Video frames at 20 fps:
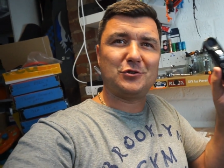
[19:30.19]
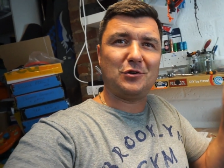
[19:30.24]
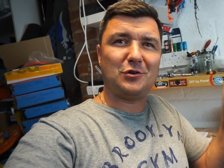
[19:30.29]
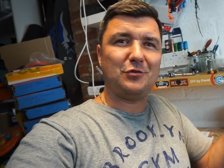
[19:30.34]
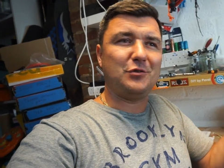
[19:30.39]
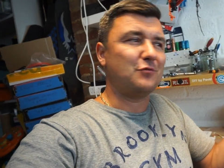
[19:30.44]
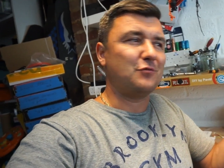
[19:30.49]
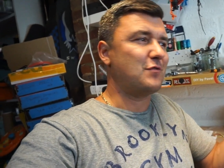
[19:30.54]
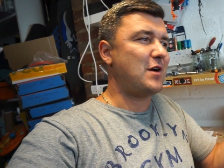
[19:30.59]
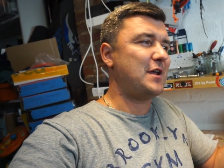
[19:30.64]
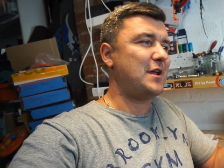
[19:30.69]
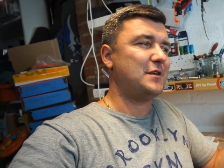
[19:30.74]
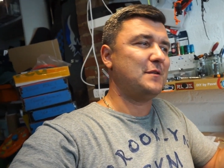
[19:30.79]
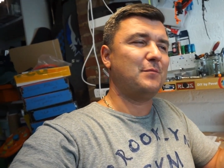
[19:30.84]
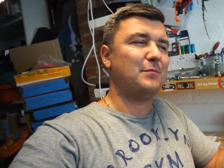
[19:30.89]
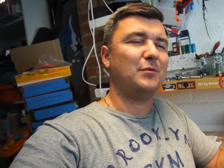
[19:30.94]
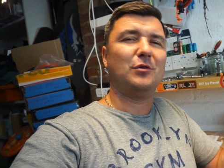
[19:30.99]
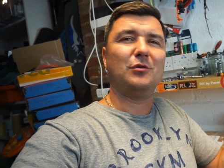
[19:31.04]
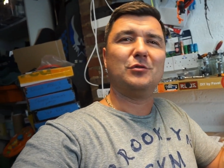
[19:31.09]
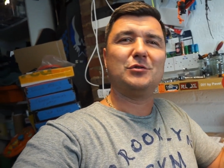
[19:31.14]
So you're riding the
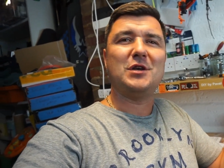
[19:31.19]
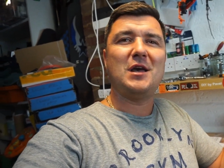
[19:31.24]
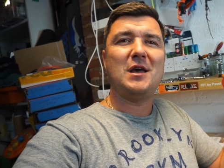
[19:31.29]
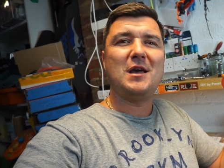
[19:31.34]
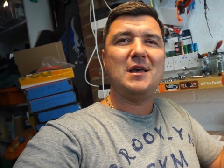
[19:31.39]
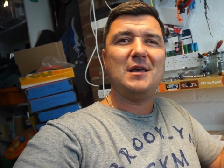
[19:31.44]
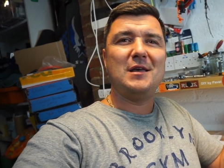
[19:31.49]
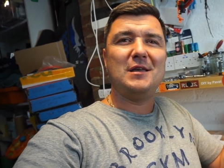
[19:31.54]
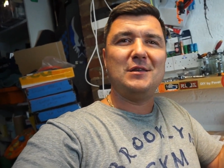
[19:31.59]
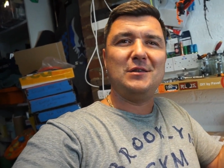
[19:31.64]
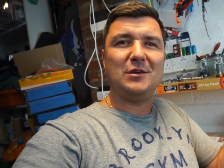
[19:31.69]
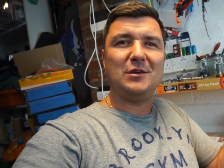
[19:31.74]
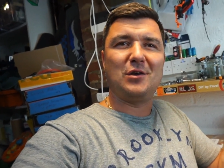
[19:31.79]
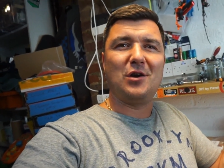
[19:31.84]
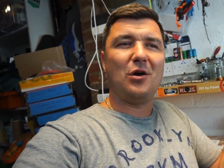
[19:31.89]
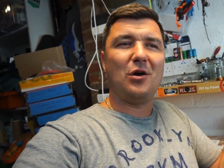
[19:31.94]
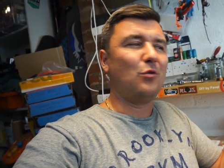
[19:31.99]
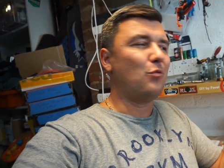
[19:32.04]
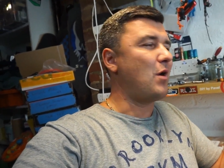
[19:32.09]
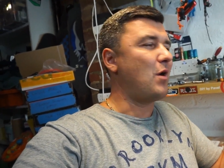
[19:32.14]
board, you
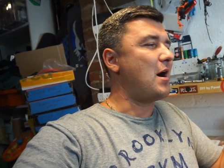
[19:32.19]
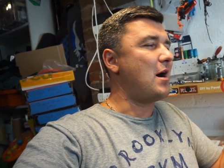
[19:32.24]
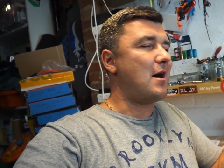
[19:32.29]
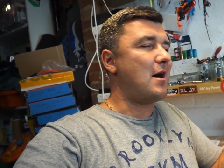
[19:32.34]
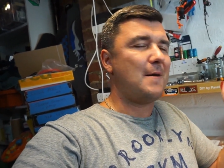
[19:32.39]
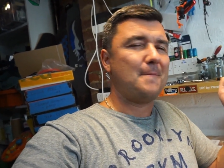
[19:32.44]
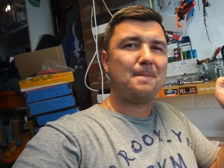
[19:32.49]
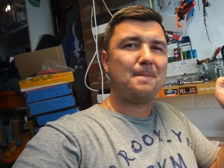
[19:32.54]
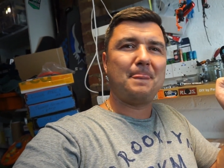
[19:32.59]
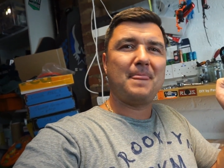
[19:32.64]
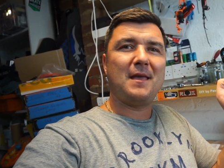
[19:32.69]
go